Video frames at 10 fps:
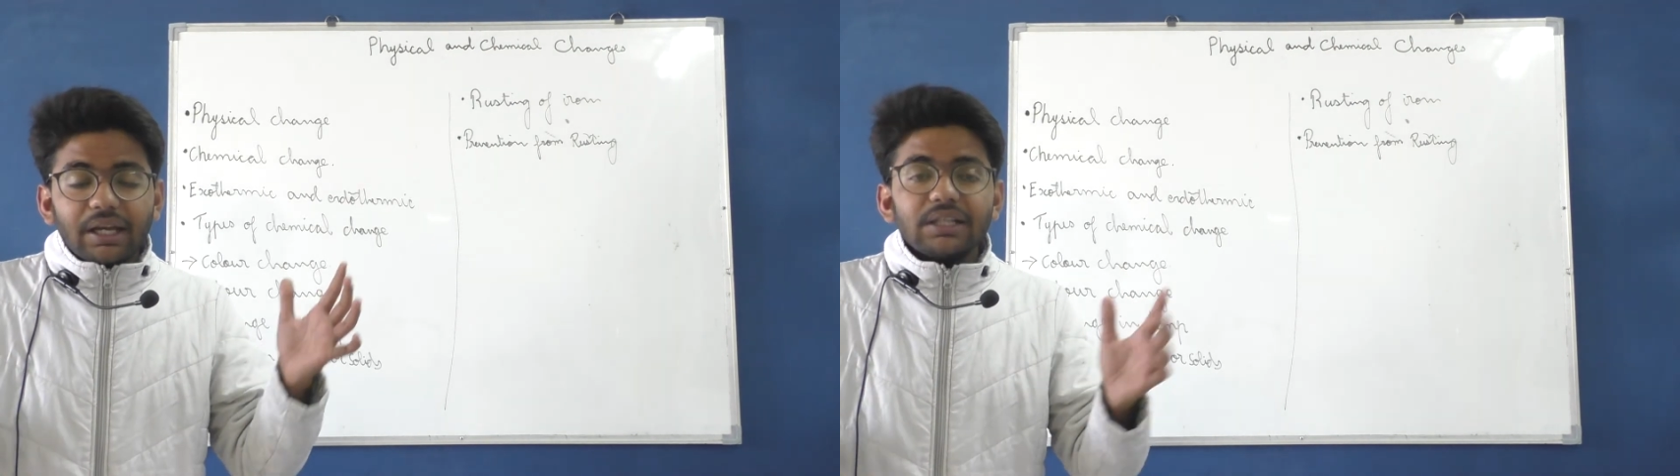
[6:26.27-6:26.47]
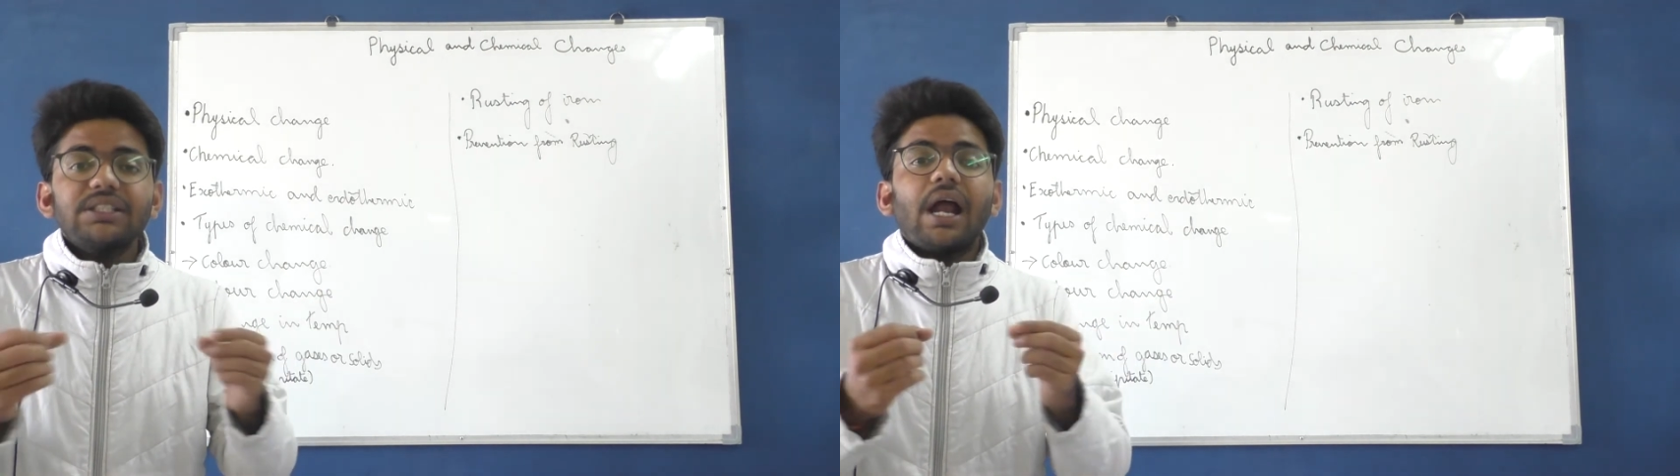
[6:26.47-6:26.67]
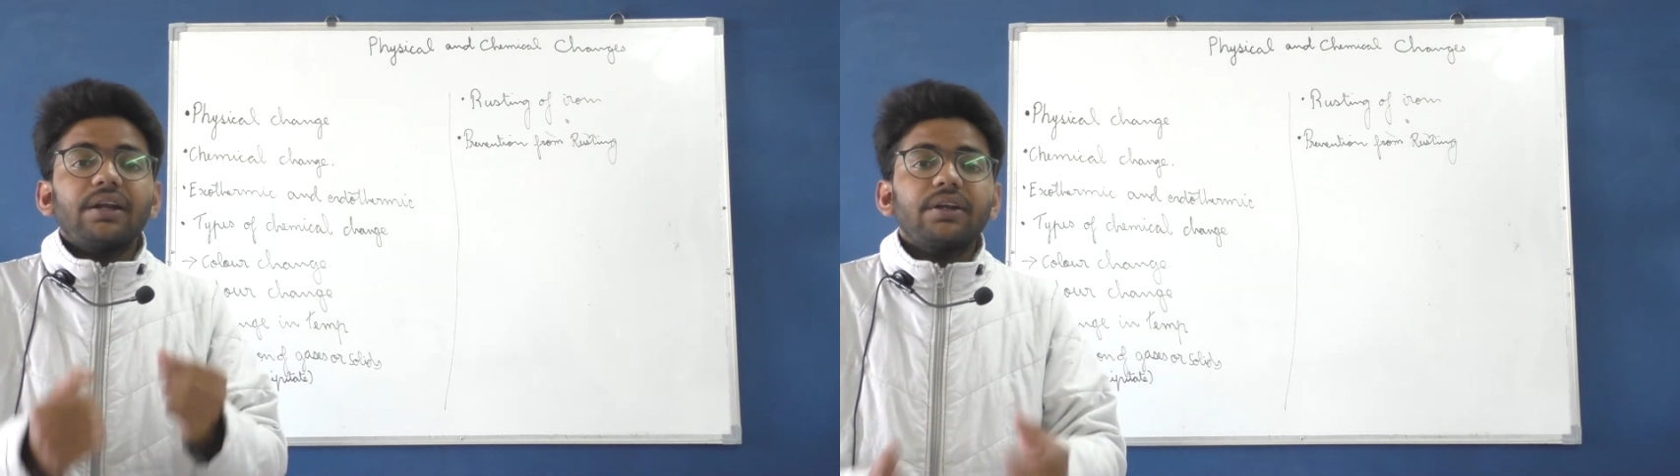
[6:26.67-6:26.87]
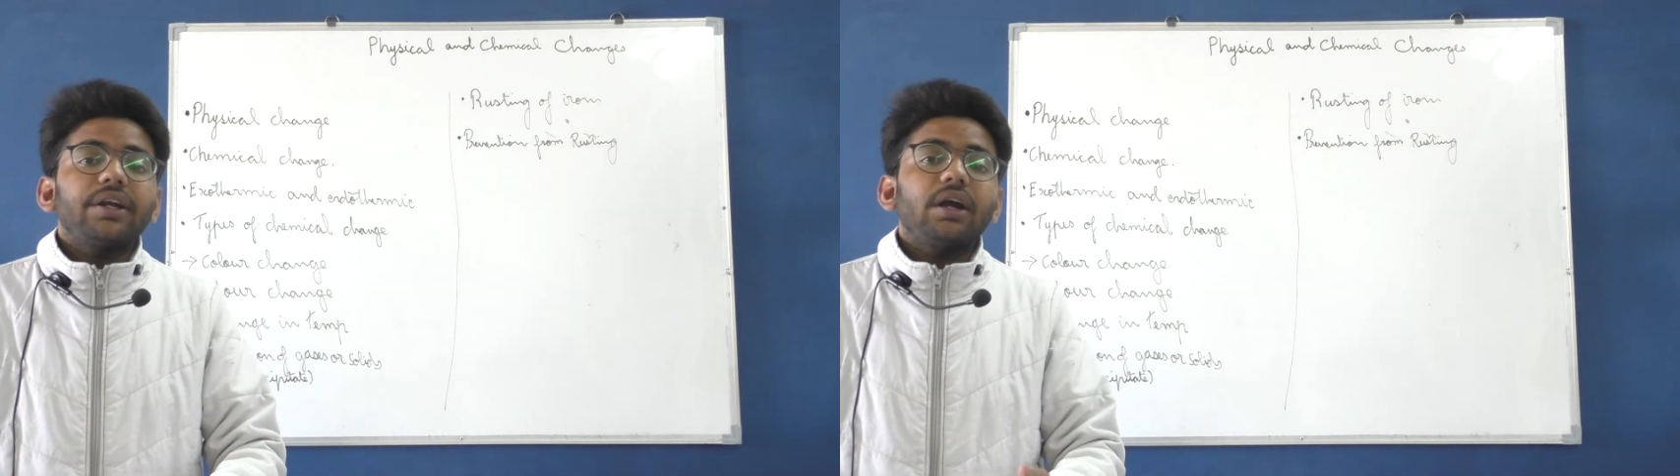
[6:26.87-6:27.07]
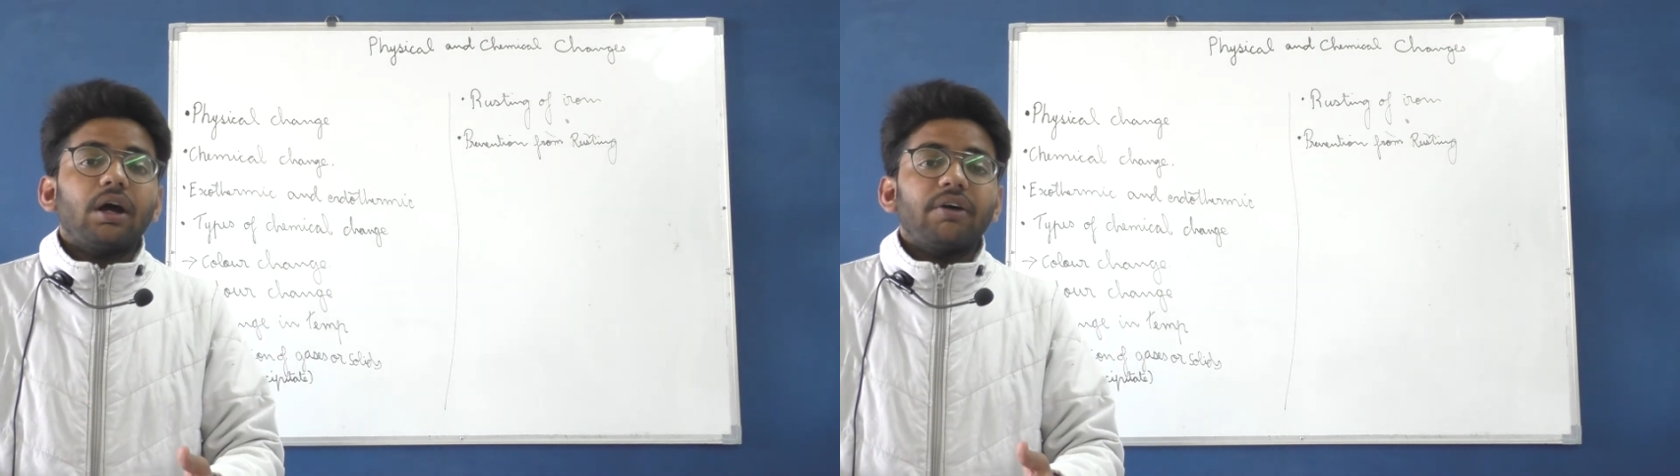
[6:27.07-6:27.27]
are
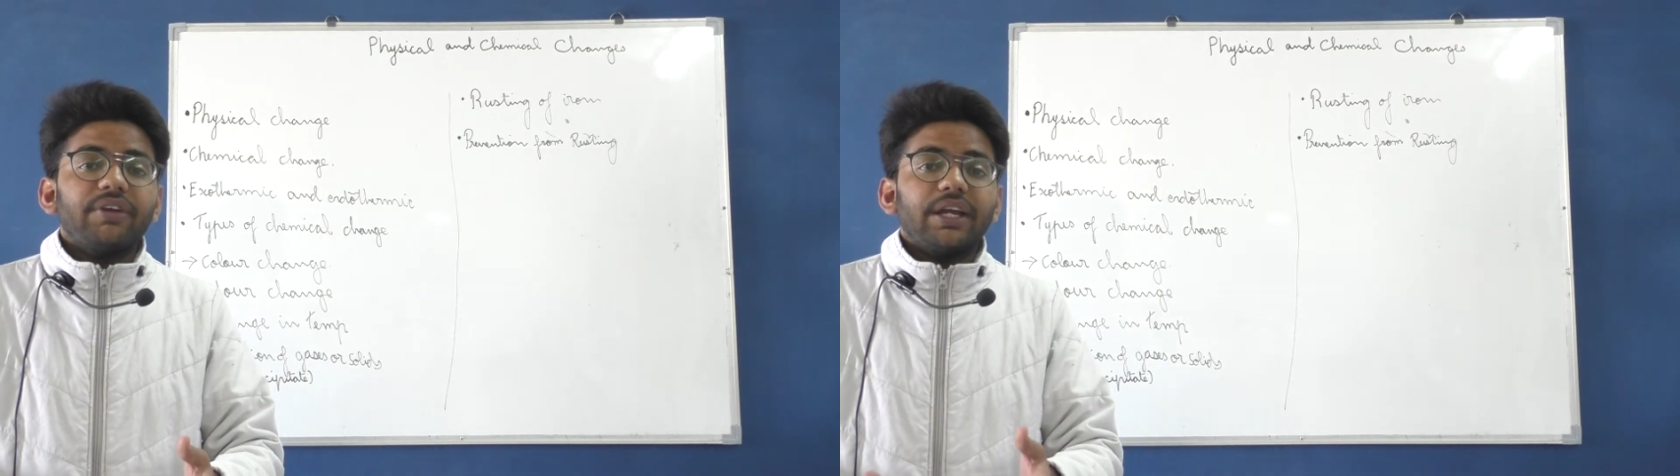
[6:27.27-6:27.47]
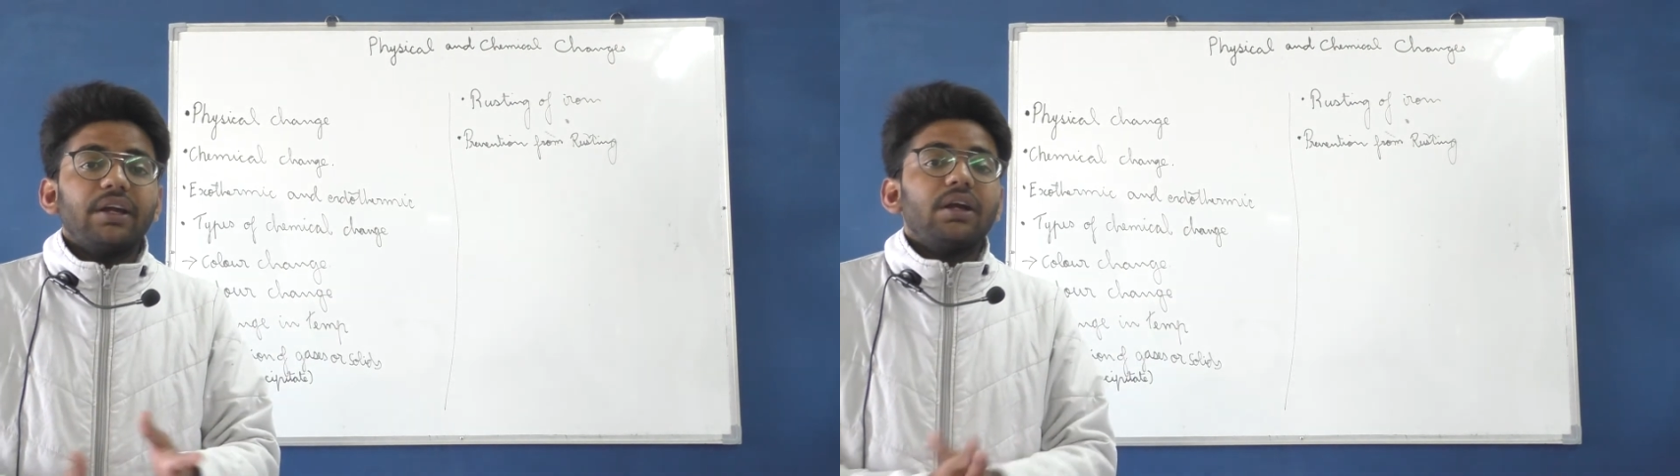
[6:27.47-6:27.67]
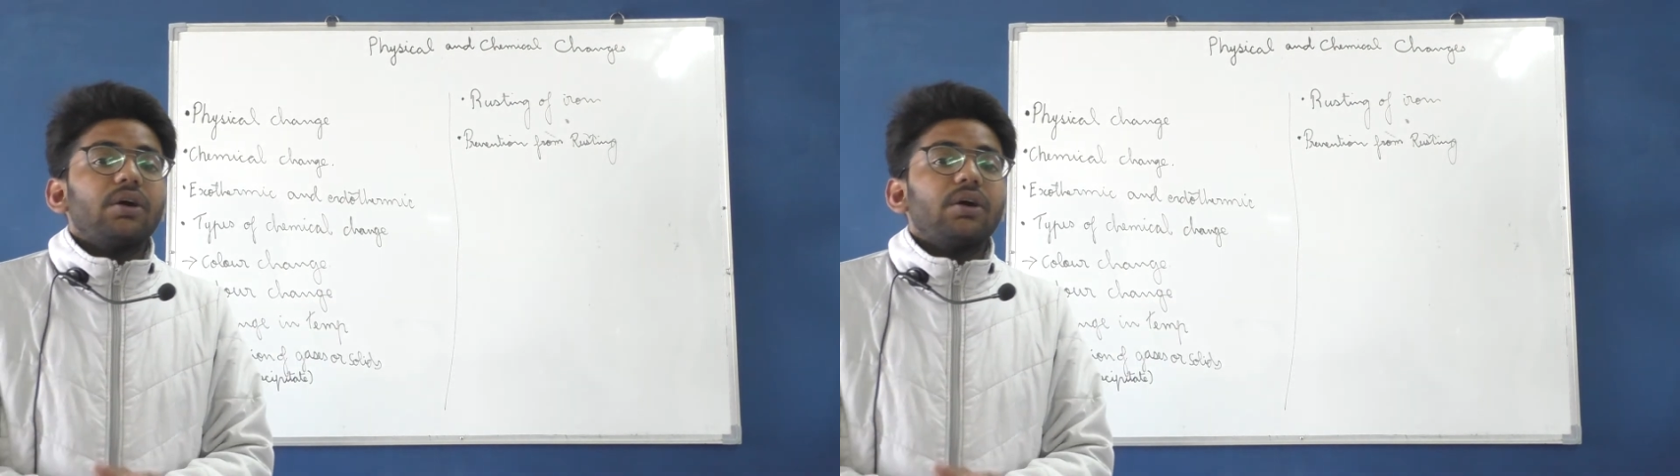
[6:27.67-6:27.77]
shattering away.